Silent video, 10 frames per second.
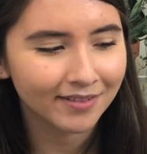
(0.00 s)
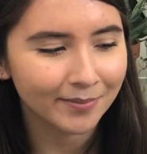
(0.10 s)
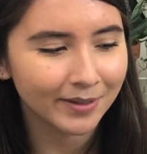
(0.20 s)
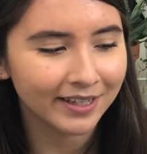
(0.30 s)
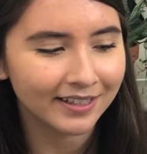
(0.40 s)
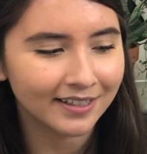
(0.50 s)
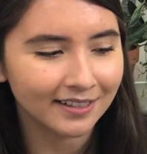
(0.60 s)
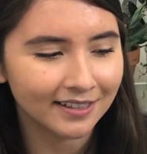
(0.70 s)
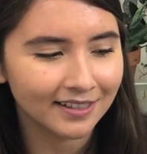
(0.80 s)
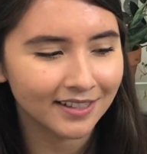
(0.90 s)

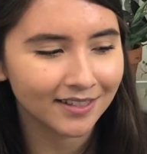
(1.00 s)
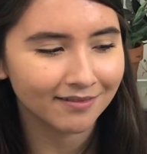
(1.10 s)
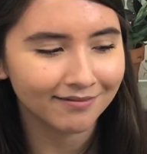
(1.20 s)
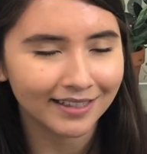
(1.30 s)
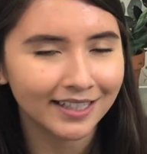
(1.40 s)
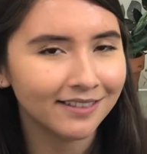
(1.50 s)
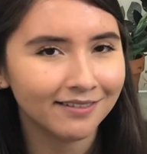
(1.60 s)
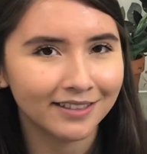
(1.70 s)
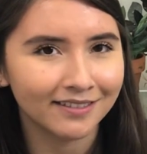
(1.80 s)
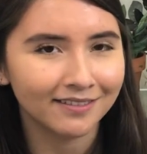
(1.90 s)
because I don't
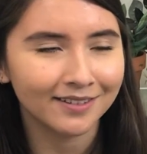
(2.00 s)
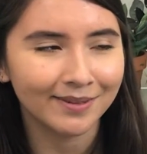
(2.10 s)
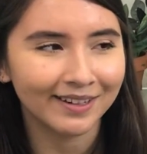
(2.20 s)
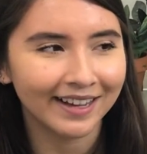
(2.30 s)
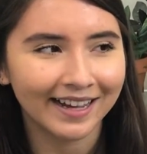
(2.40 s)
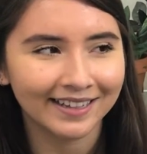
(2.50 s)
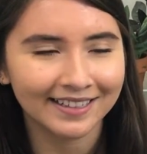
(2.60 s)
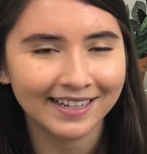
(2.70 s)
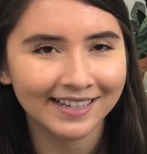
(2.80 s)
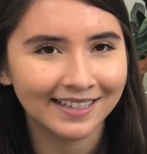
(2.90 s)
know about
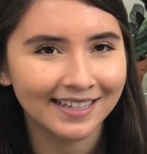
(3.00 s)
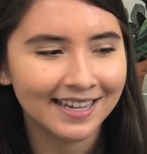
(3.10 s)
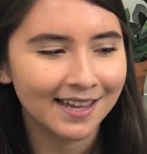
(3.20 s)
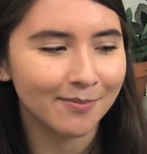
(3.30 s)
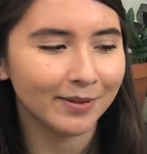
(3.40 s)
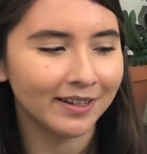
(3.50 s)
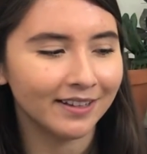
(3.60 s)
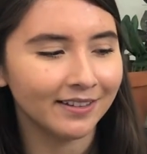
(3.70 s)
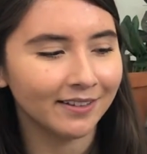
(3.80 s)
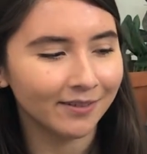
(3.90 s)
cacti,
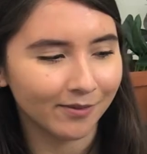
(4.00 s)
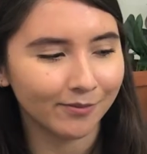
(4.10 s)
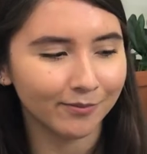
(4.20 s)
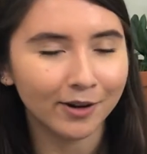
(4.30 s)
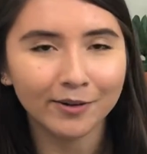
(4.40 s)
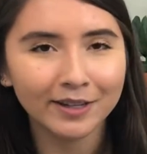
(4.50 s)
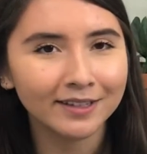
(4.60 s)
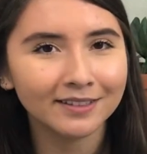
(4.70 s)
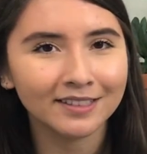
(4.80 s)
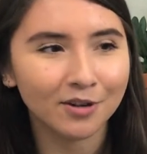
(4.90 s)
but
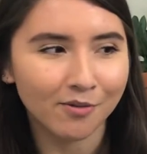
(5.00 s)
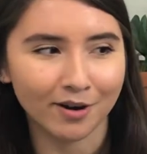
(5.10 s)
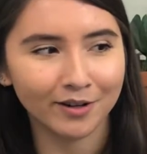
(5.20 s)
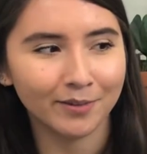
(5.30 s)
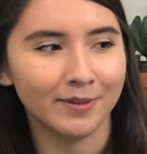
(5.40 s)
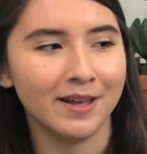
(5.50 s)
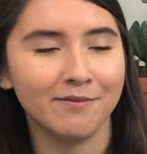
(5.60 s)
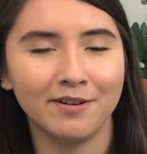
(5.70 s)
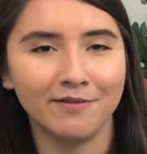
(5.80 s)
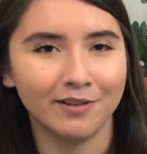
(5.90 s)
knowing to water a plant
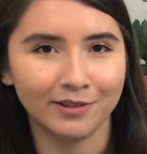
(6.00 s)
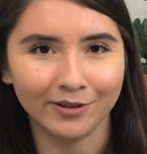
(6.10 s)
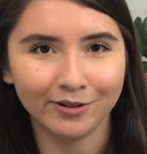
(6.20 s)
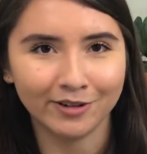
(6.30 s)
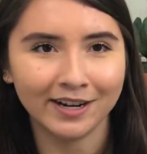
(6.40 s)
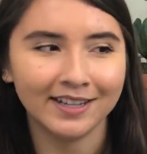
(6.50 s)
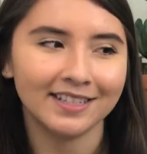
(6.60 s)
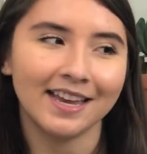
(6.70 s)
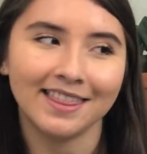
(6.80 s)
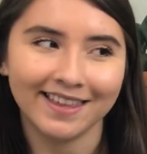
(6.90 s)
whenever the soil dries,
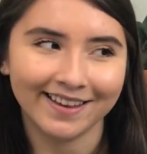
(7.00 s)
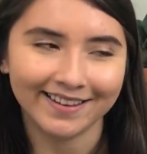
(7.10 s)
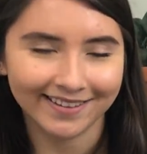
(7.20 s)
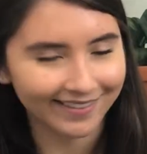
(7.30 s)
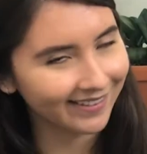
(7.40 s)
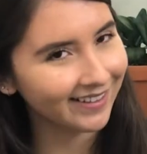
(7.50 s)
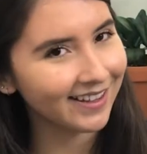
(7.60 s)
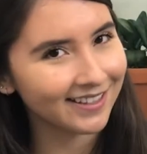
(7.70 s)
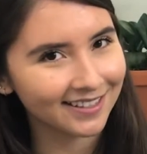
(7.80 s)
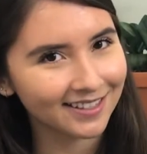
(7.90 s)
I think
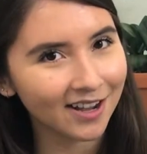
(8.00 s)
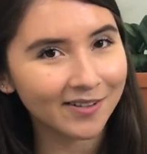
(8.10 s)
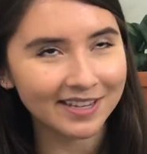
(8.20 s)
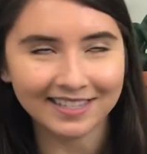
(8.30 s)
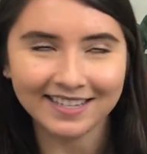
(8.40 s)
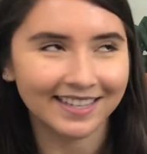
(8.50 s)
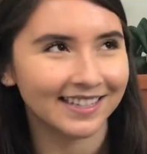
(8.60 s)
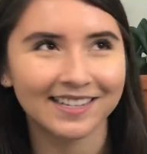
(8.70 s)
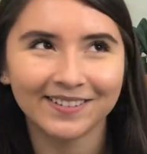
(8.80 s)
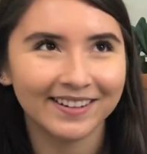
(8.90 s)
is so easy. That's
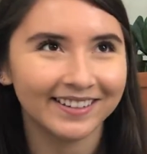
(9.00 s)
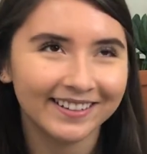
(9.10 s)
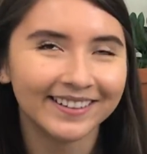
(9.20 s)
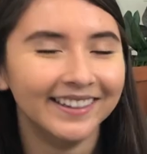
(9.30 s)
already